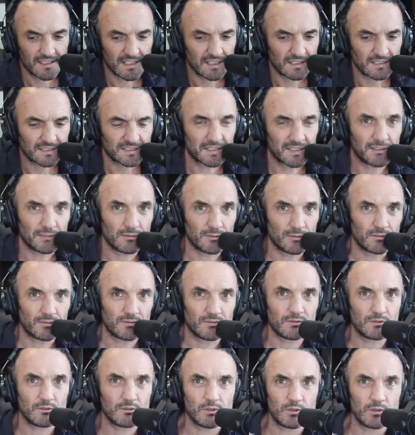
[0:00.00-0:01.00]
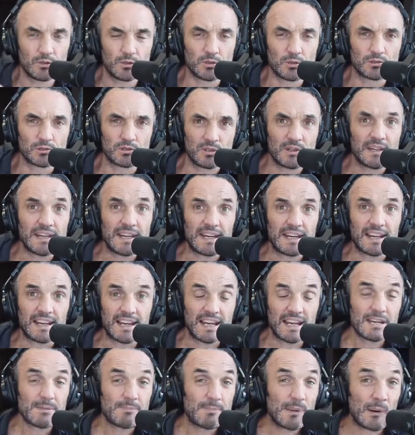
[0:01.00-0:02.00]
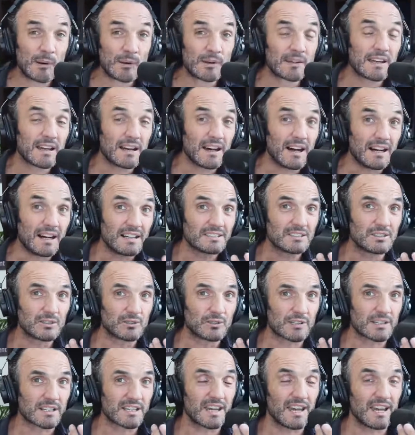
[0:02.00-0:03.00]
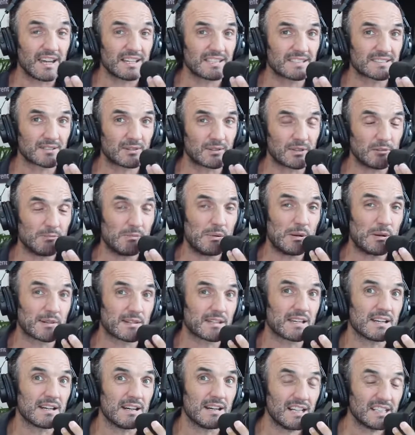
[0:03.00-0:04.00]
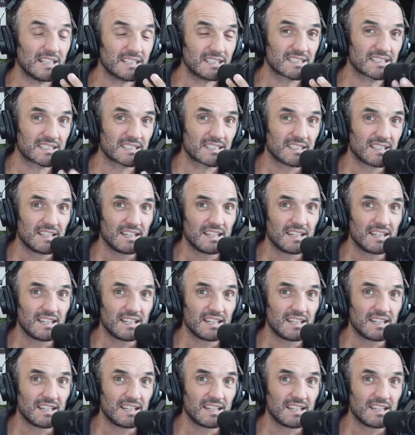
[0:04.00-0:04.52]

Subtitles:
So you're doing a podcast, you're a guest on a podcast,